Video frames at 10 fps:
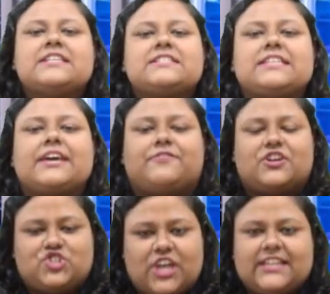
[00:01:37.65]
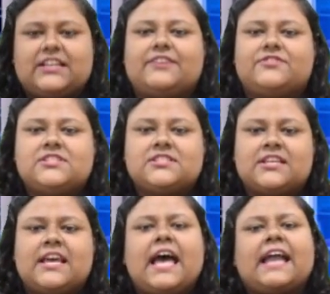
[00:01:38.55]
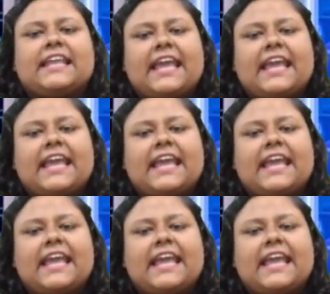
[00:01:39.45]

CFR China levels, and